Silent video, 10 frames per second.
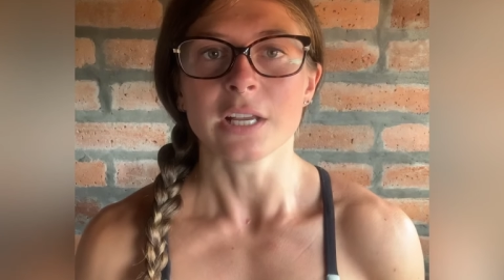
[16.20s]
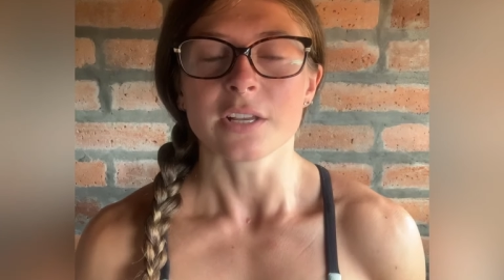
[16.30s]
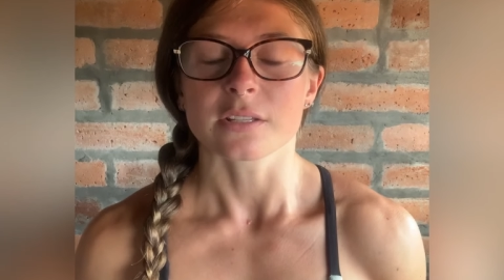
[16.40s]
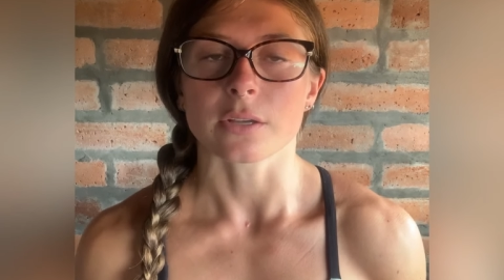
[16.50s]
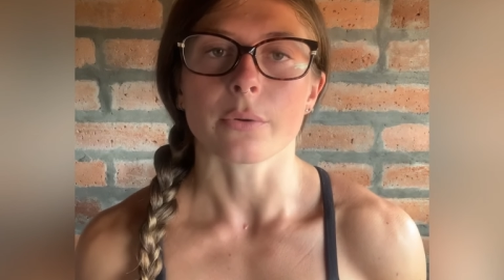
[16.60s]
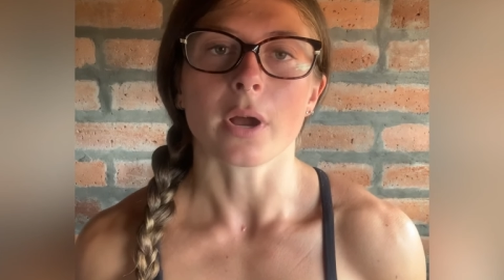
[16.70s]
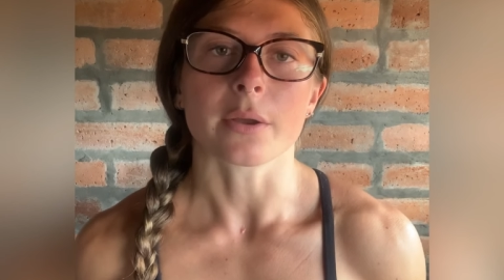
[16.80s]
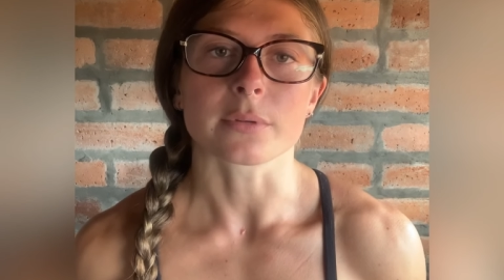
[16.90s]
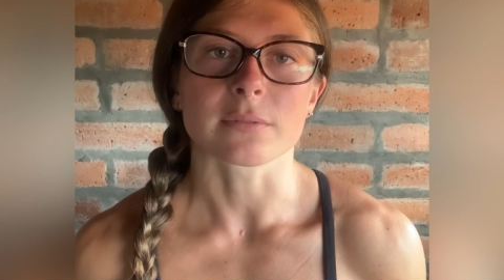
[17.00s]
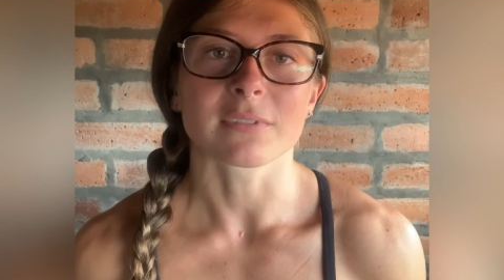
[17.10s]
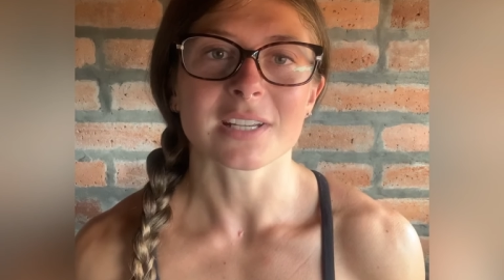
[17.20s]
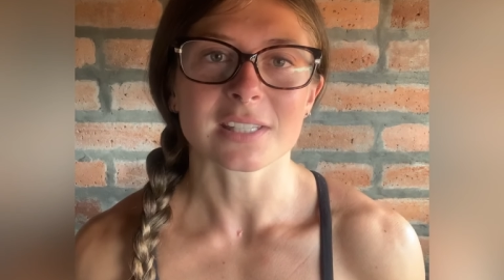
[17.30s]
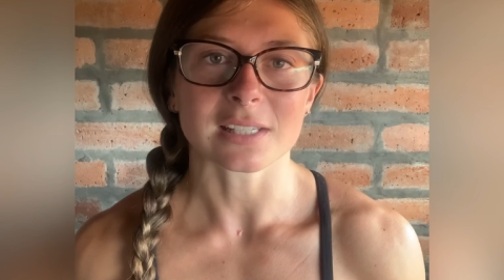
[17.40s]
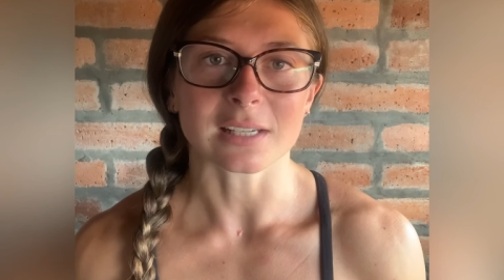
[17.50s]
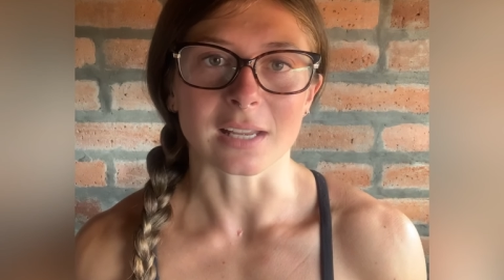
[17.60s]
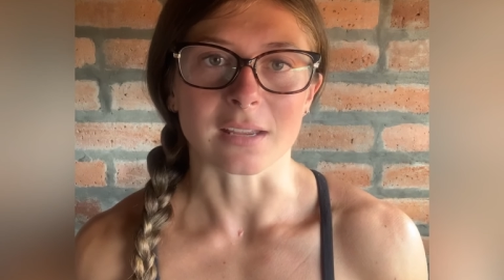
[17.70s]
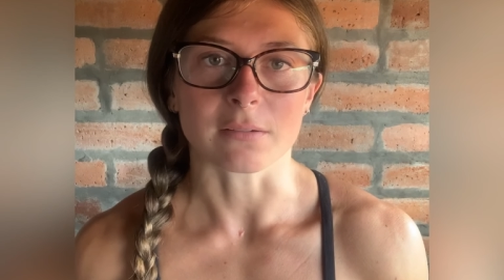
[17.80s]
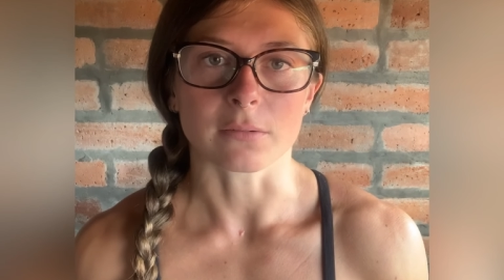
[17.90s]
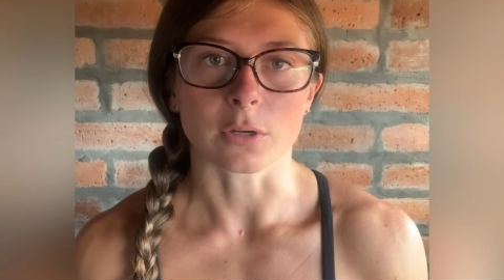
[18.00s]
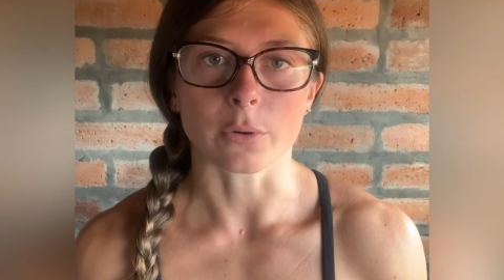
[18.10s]
So I was recently
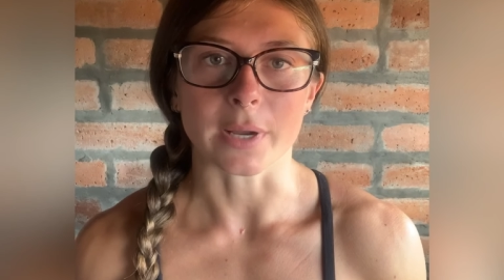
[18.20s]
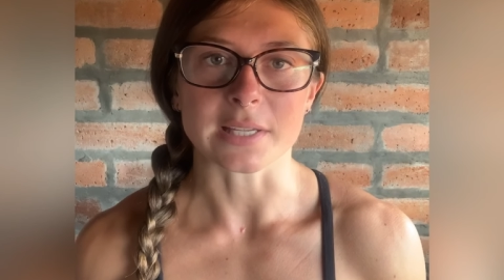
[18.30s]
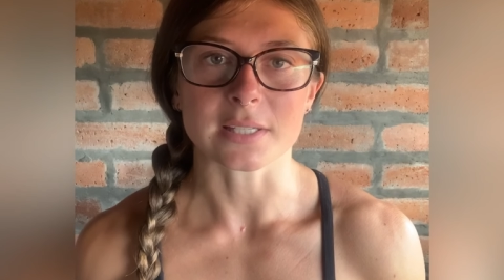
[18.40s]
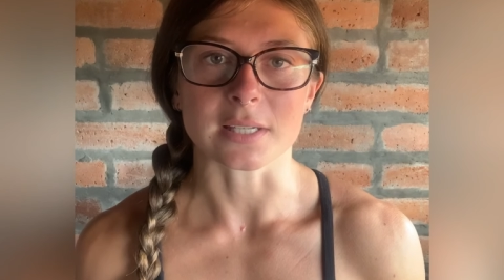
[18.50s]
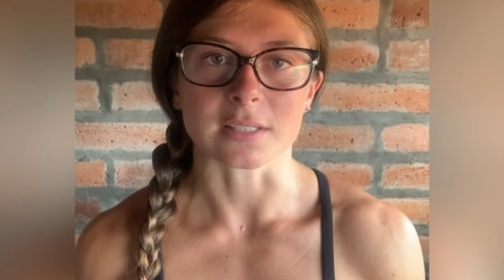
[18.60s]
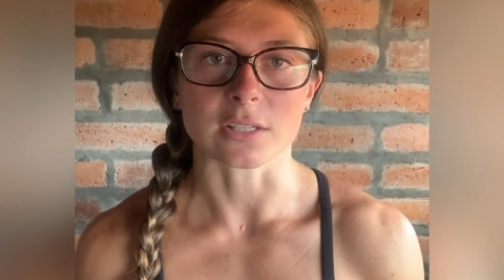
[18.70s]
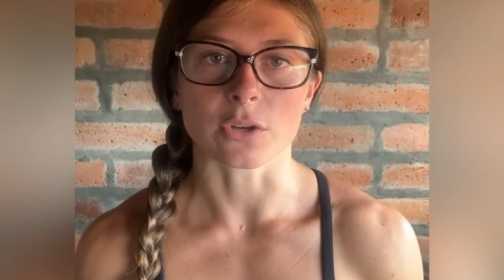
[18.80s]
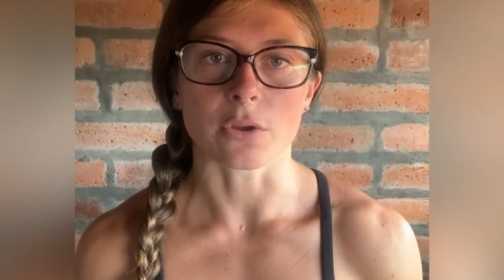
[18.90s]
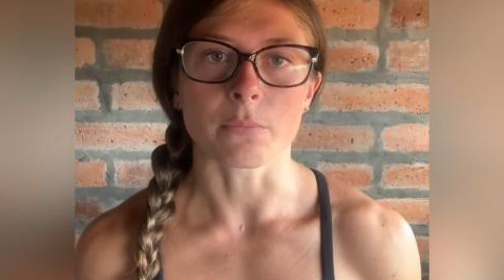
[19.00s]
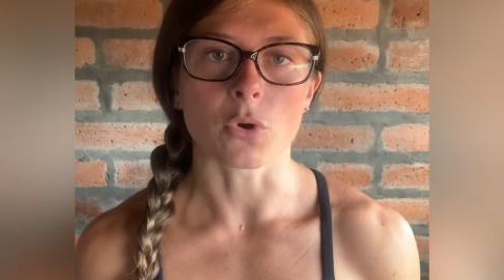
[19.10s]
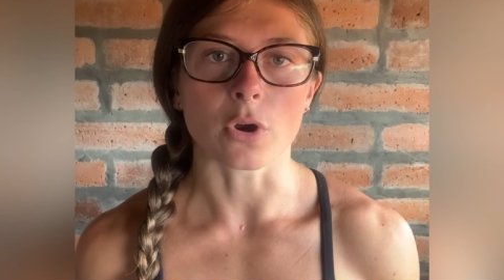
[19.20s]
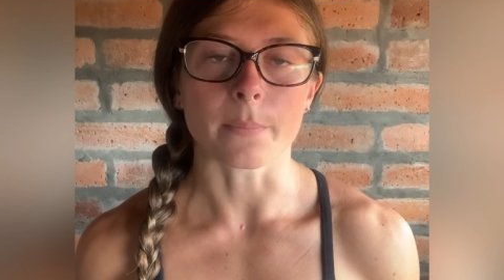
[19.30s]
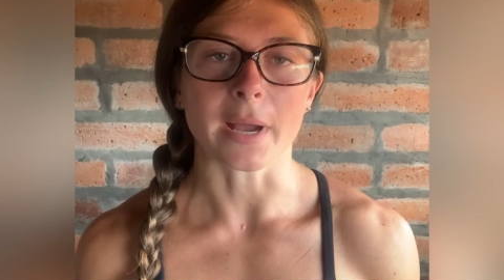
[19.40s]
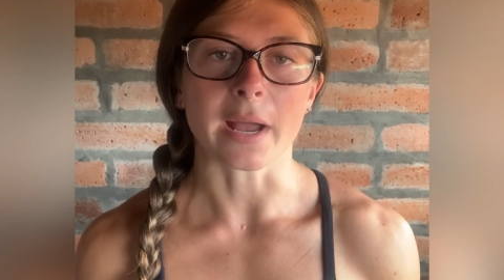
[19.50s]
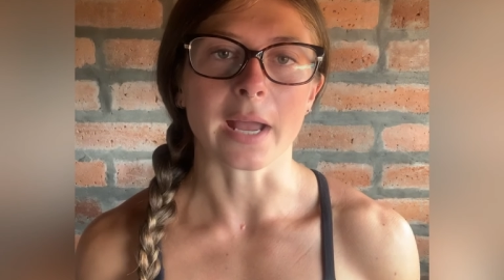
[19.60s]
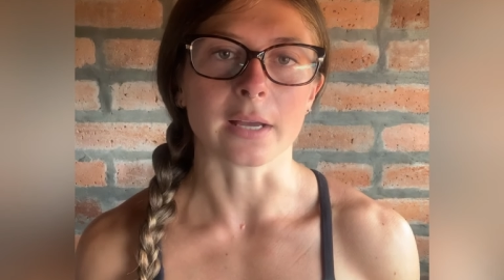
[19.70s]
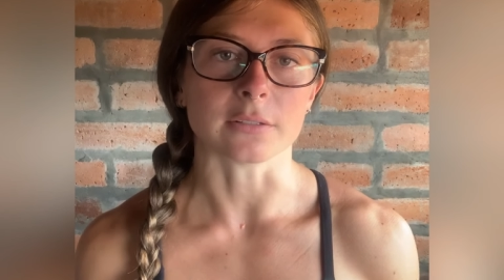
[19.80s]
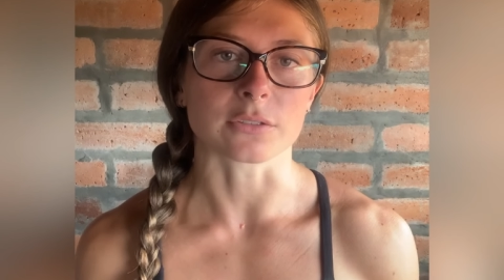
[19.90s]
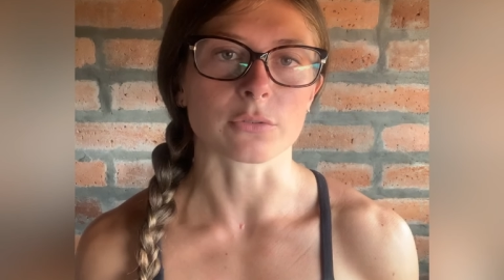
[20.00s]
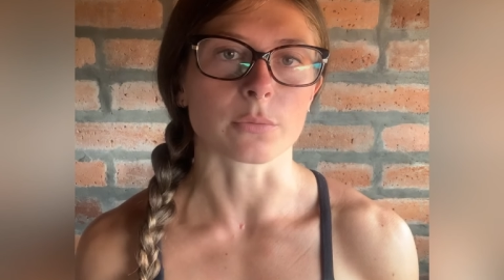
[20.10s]
requested to know more about how
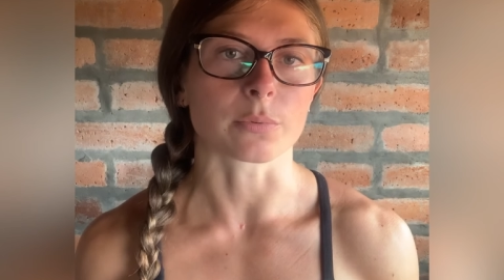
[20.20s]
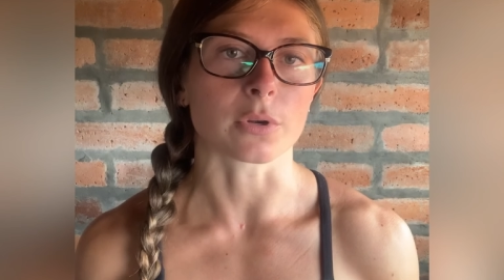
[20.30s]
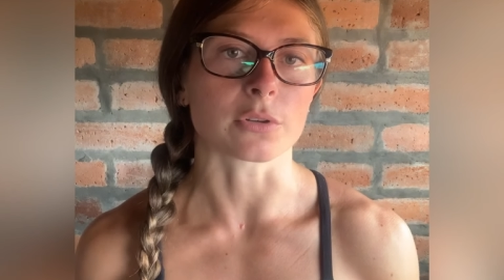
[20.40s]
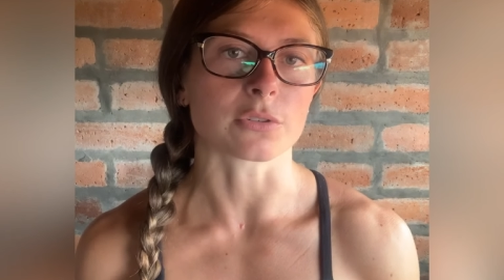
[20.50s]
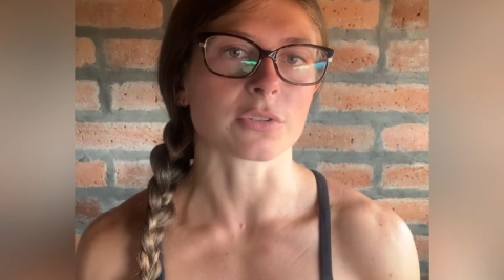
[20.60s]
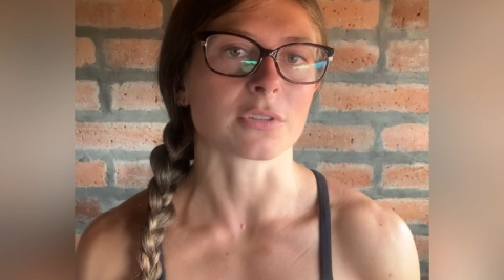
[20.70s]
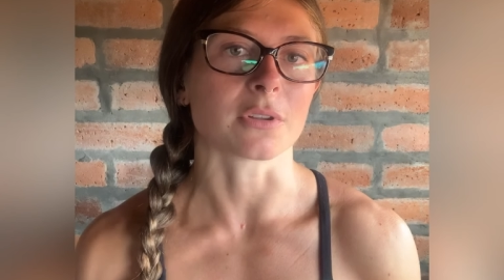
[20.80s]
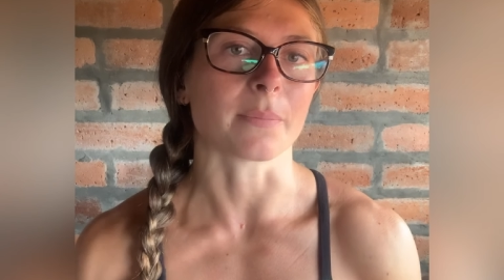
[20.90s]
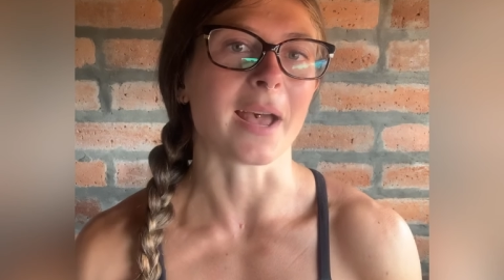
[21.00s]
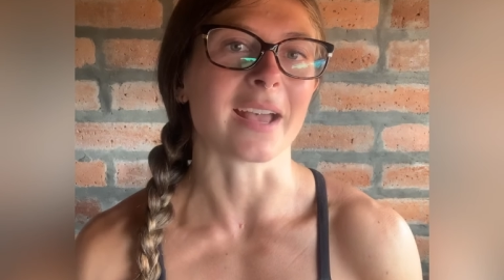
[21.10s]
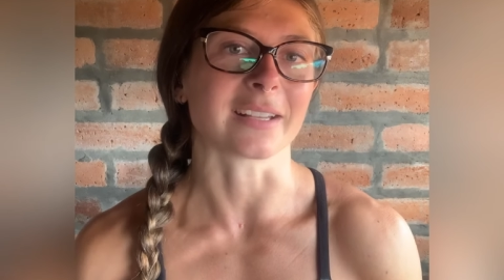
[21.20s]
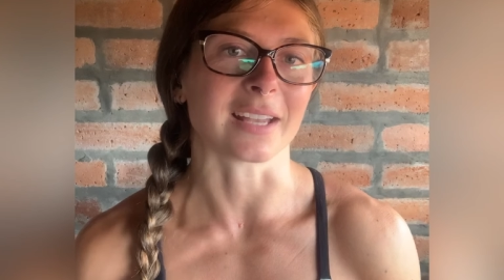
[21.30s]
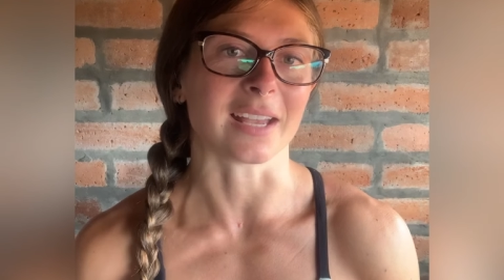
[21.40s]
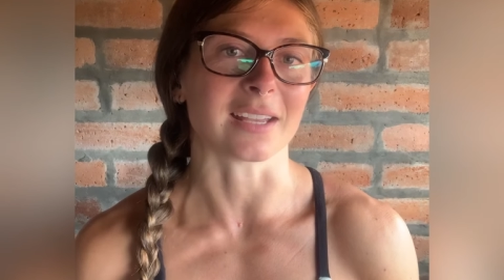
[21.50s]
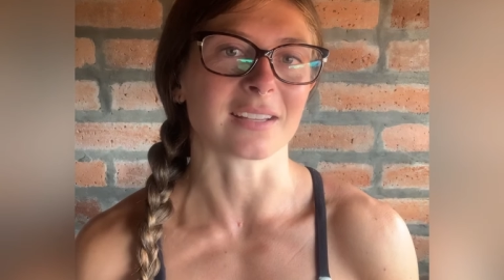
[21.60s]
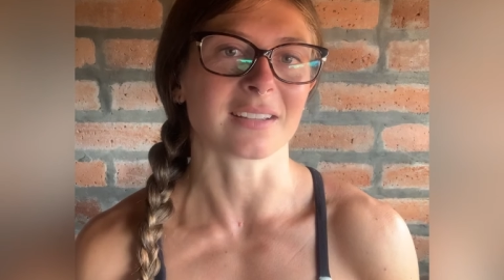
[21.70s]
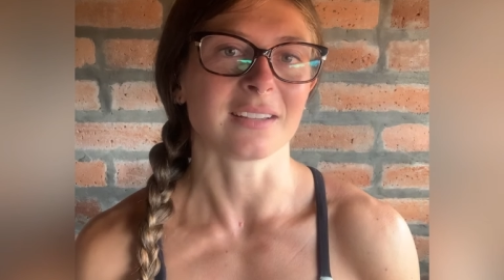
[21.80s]
to approach the pancake.